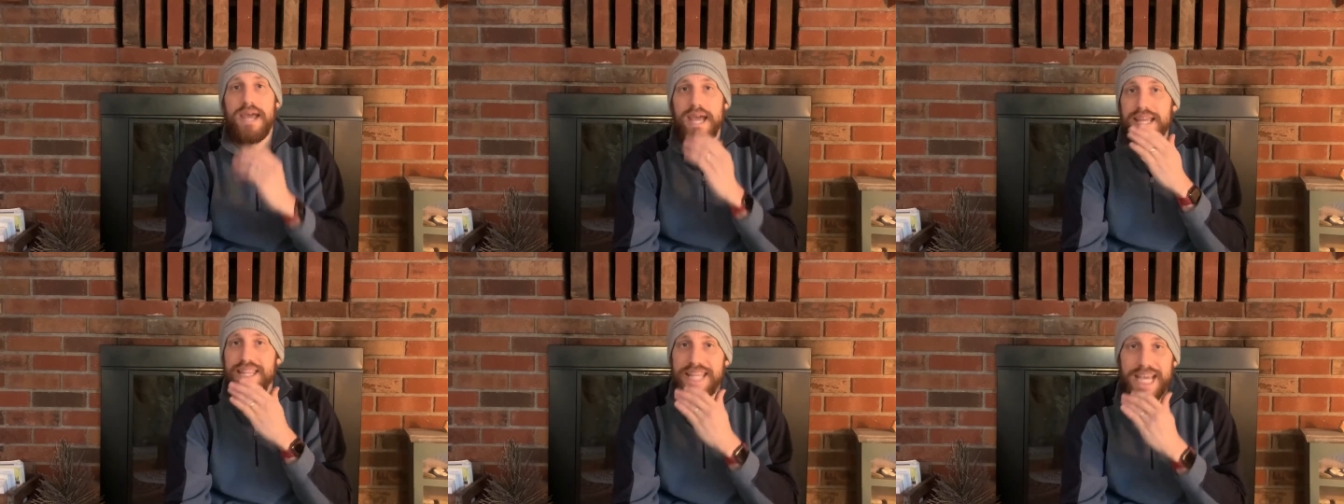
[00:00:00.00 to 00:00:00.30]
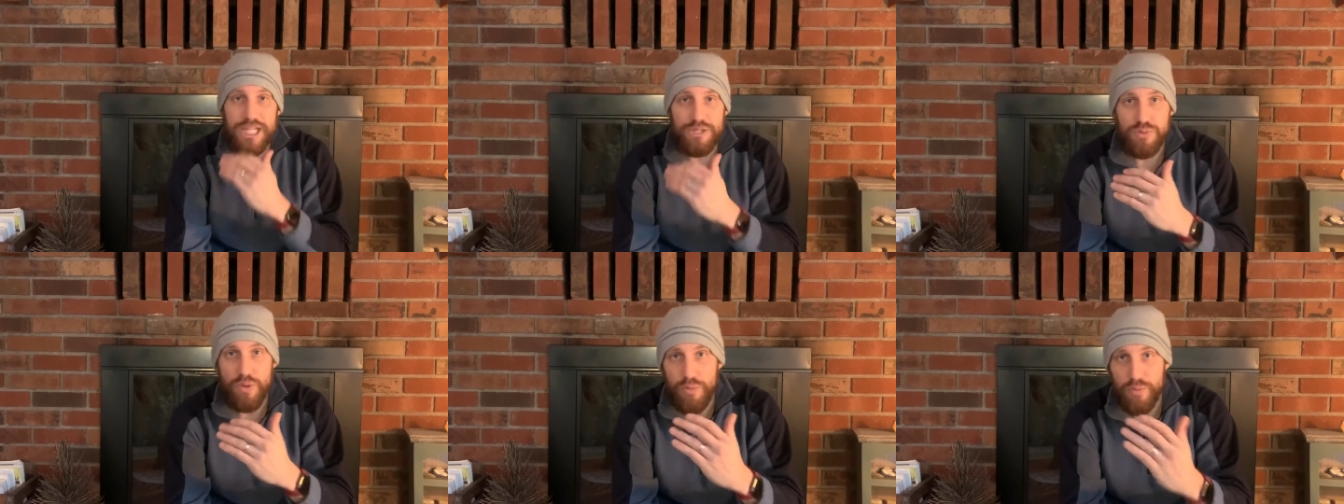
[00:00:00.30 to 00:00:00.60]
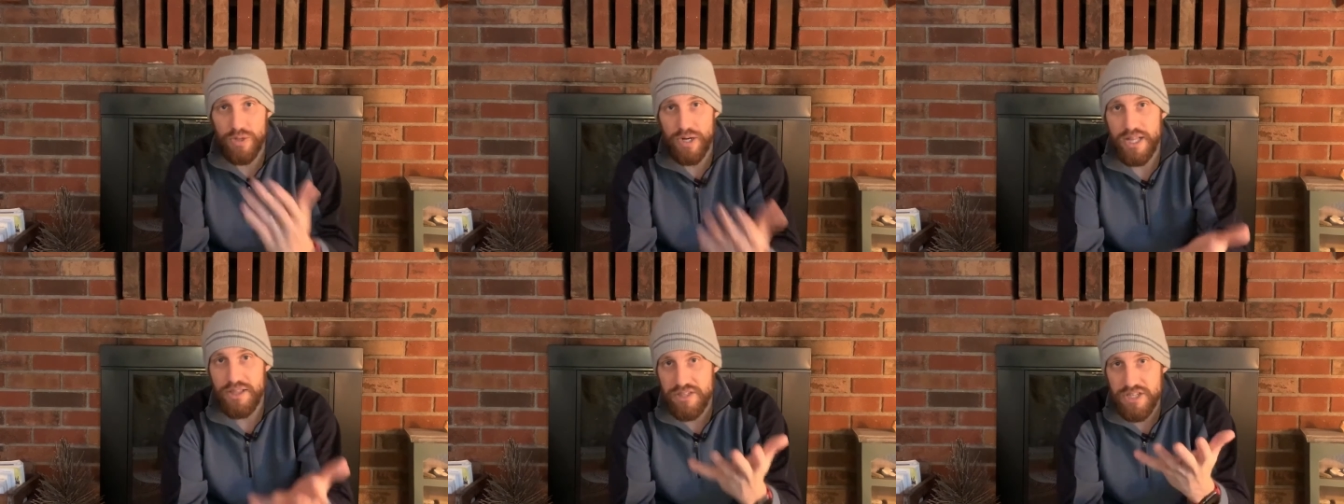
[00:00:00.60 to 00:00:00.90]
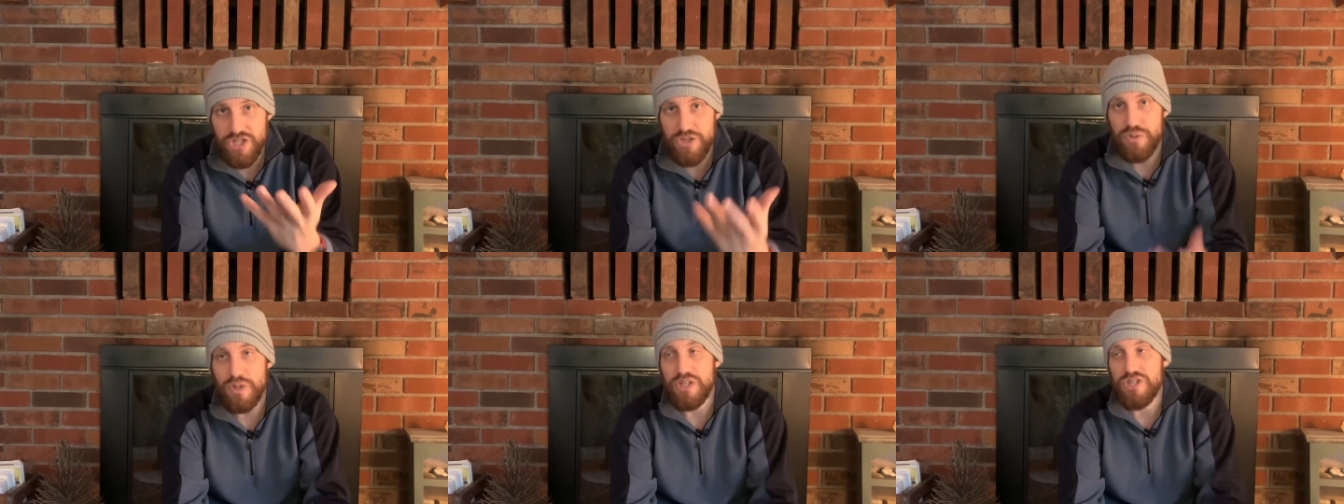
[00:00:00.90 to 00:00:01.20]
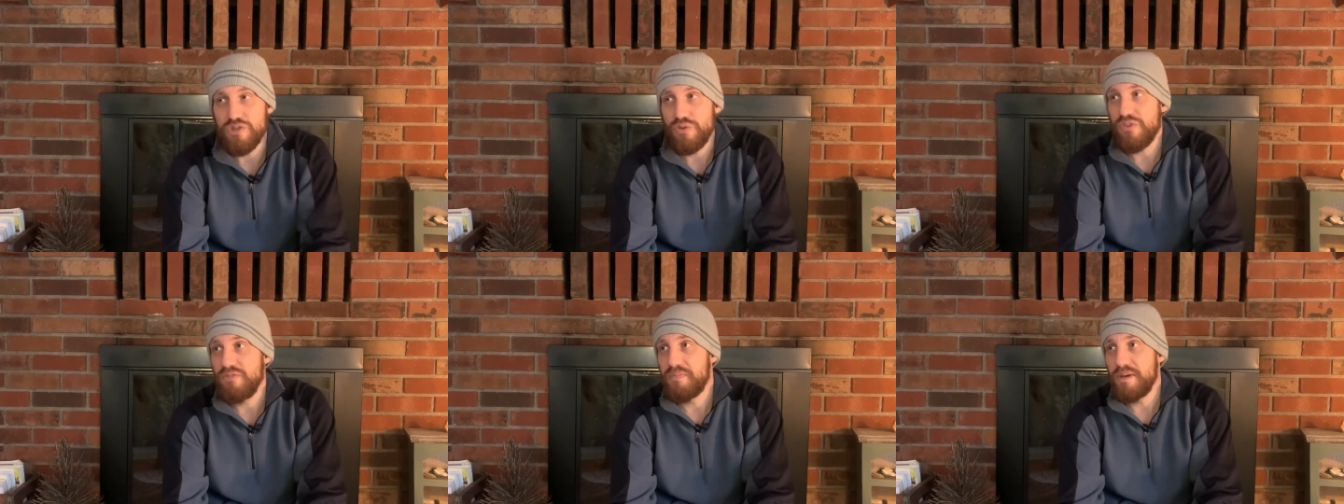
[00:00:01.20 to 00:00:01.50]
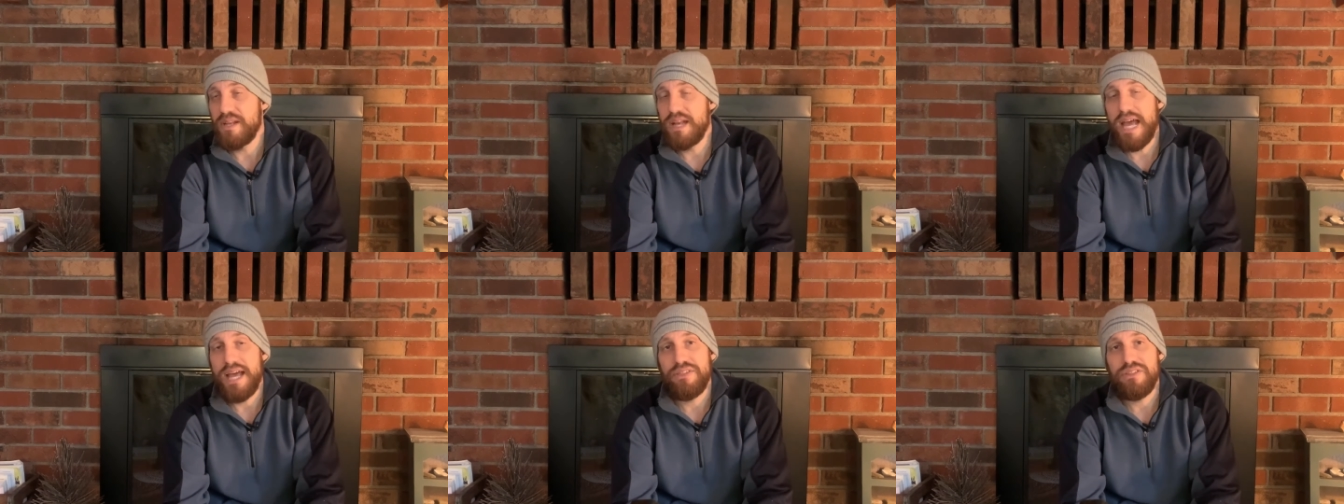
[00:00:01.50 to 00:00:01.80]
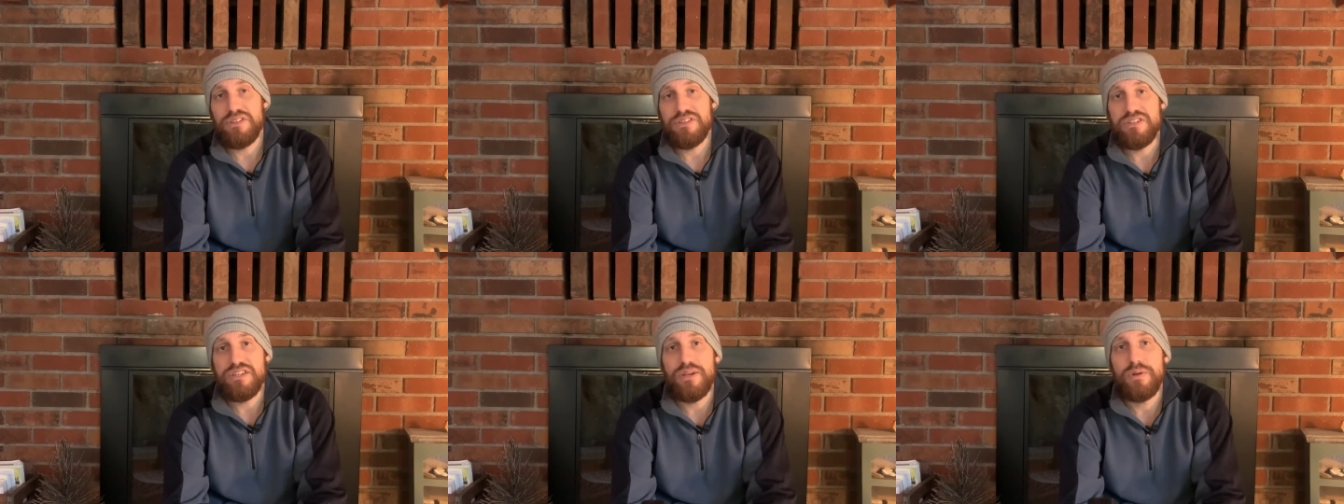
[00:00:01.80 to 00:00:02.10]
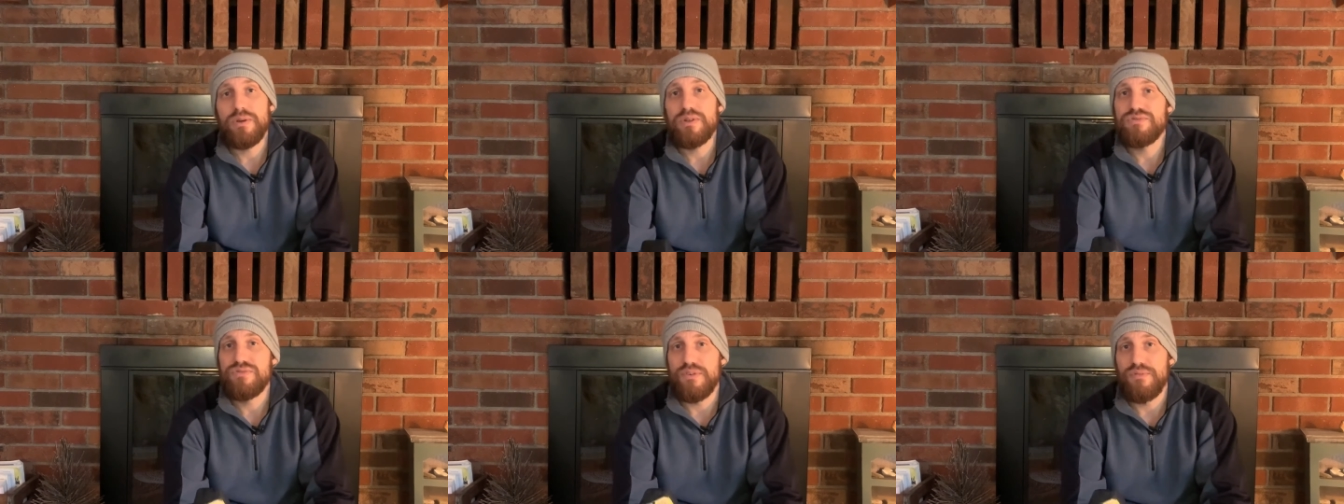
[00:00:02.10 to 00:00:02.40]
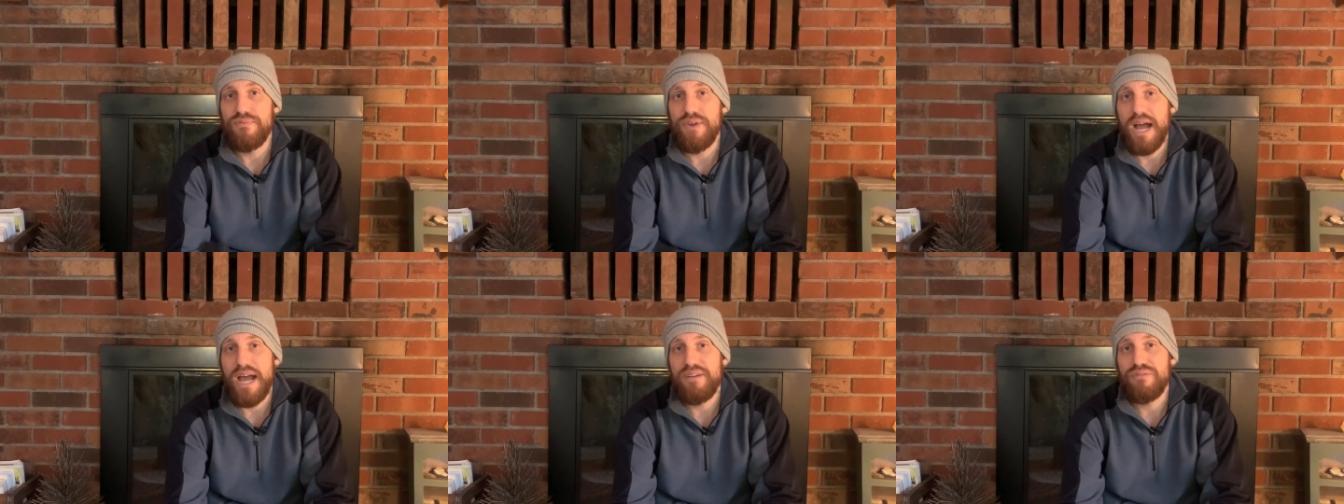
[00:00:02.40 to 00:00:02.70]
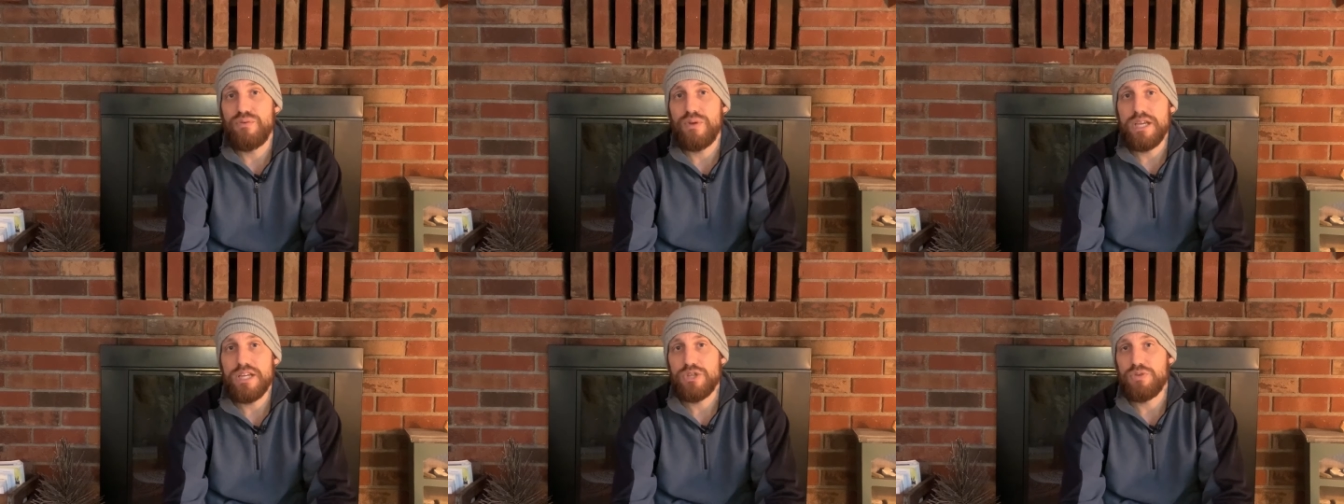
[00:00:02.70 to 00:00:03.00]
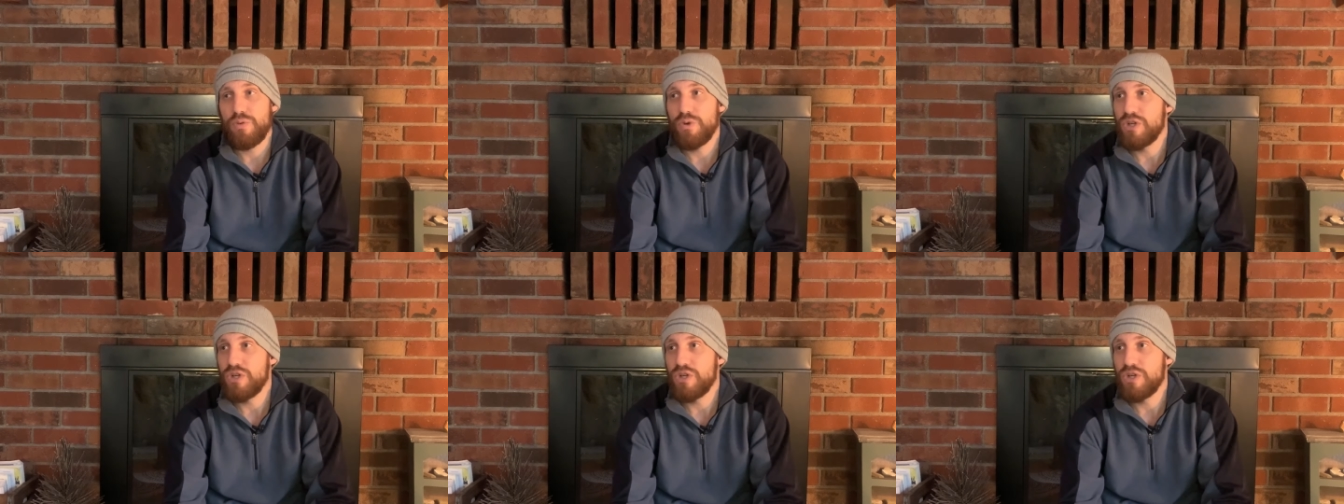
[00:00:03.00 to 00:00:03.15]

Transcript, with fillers: and that's what we're on this week. So we've been at this series for five weeks.